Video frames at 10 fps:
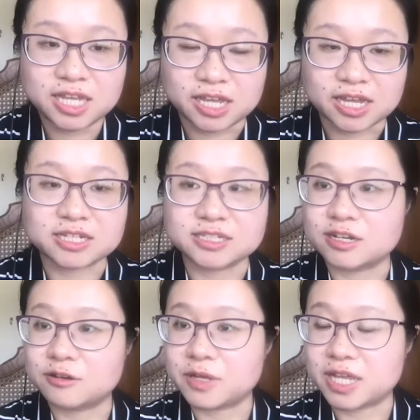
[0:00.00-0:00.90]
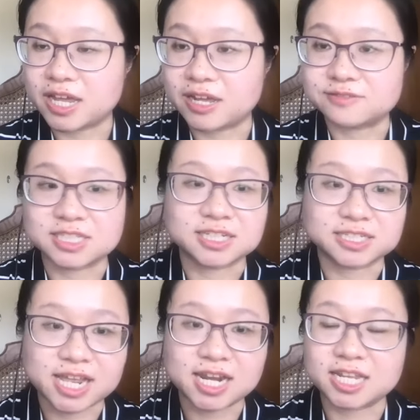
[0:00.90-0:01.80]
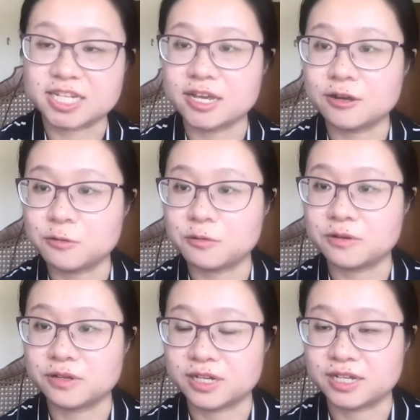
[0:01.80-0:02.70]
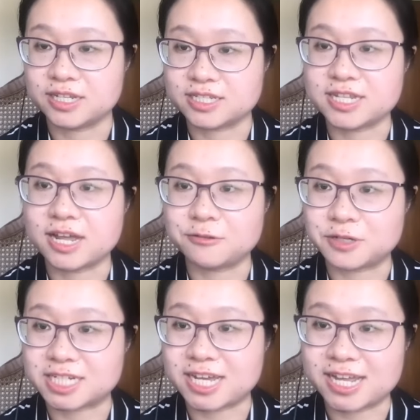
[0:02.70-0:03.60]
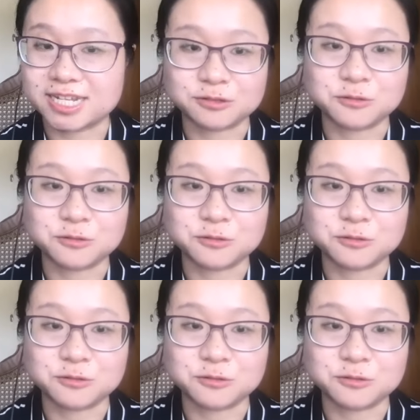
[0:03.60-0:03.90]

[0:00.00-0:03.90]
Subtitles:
And we have Dan Lanier, who is now retired,